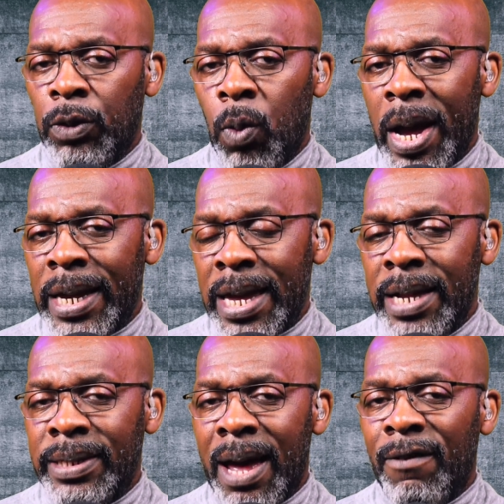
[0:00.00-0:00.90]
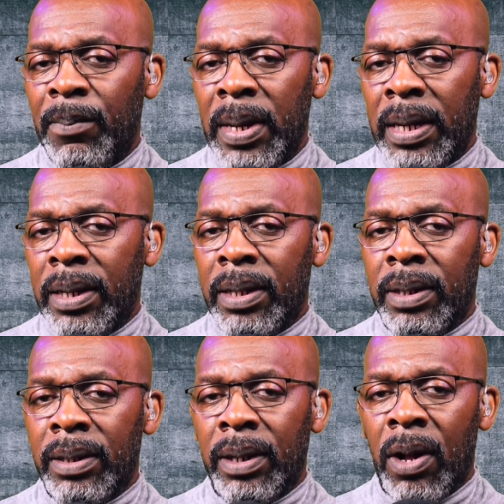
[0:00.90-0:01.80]
where kids have been
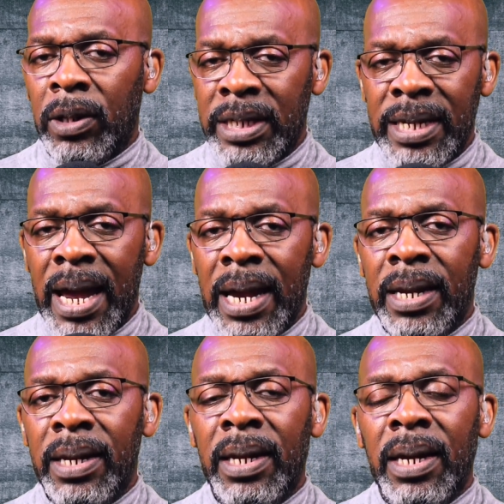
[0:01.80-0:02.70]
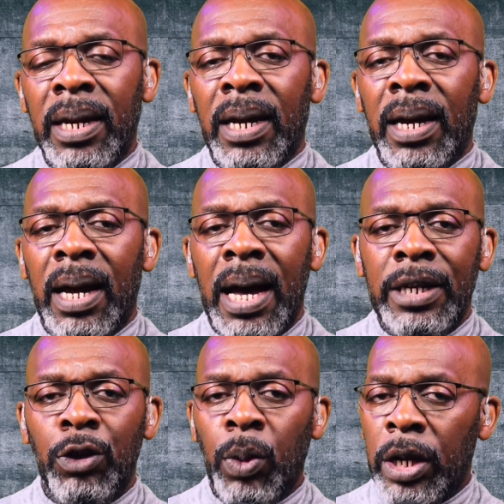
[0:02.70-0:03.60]
holidaying and
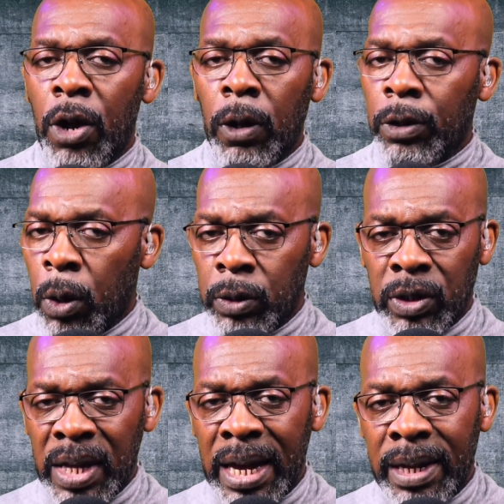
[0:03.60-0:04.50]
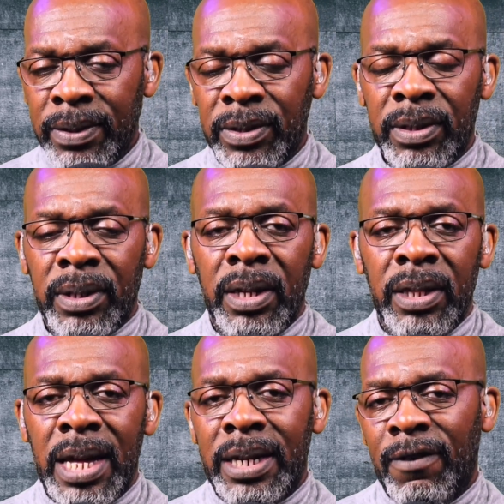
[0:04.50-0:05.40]
doing all those things
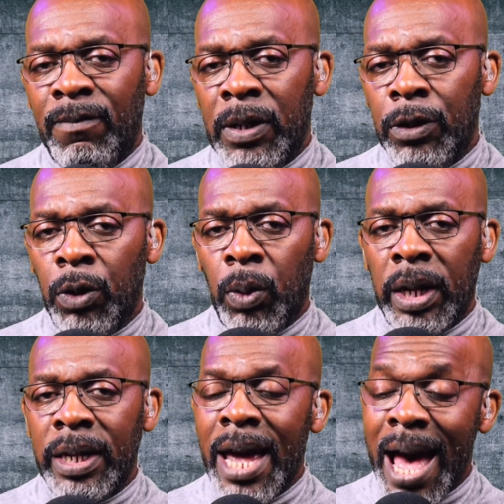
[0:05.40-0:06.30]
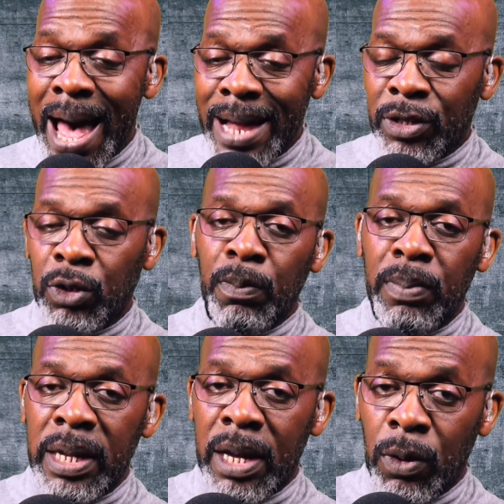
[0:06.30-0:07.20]
that they've been doing, there has to
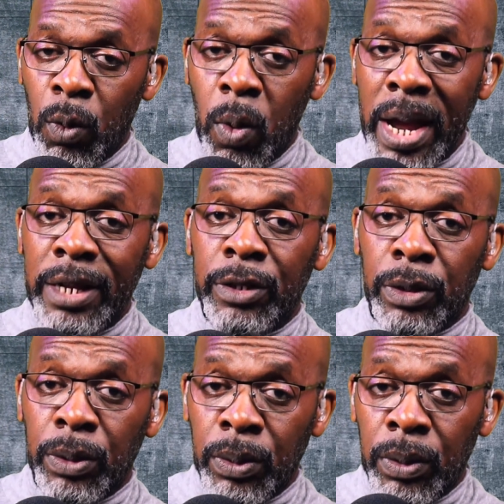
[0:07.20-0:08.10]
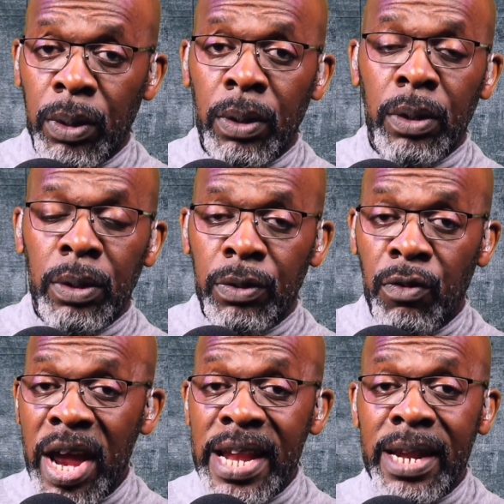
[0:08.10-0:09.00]
be a way to
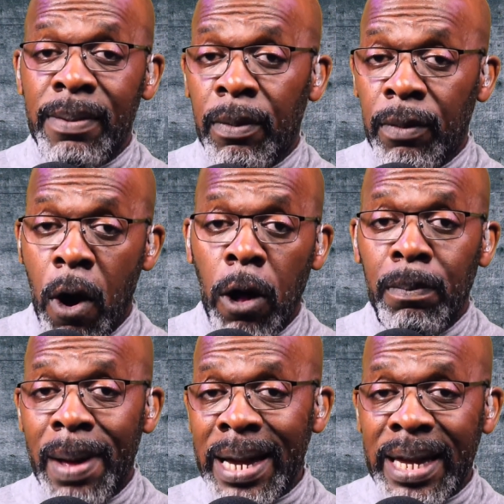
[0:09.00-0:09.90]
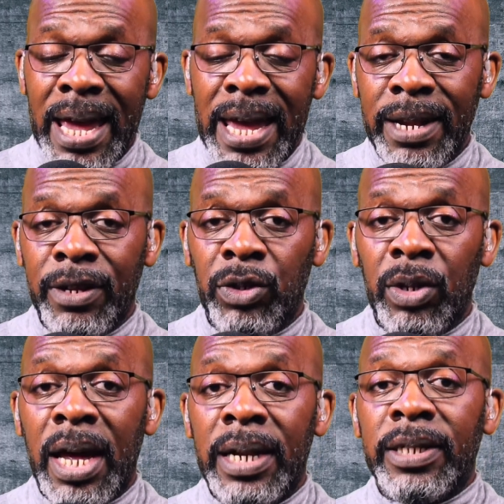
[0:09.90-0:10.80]
rein it all back in so
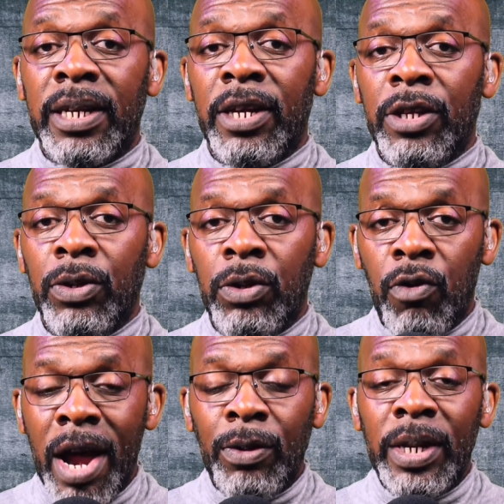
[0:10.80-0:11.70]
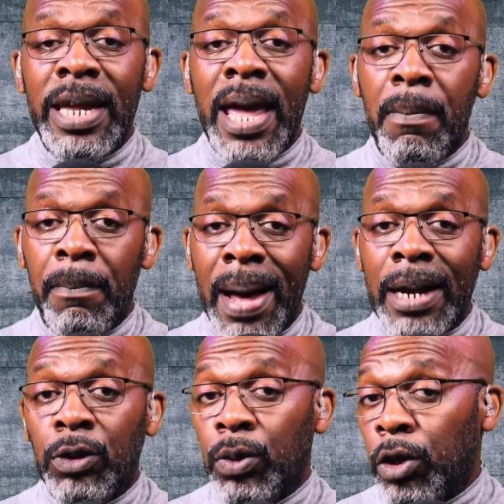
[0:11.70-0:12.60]
that you gradually get back
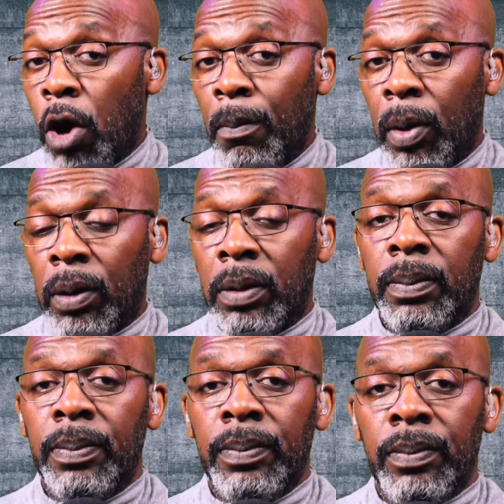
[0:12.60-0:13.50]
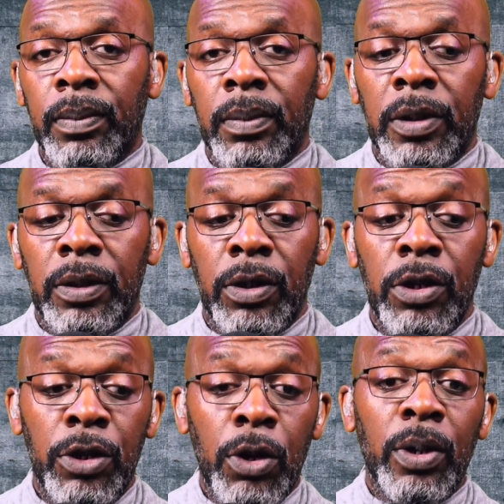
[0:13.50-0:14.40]
to normal. So you
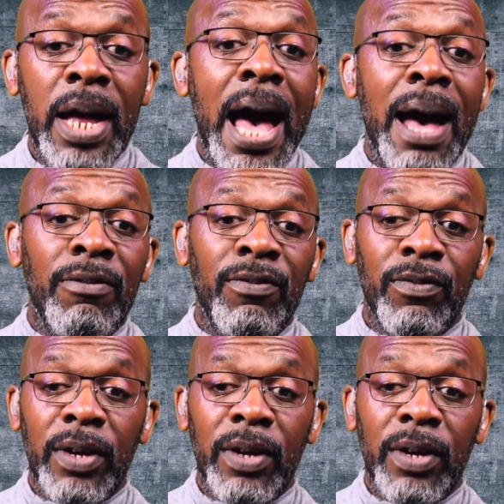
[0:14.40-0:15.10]
don't have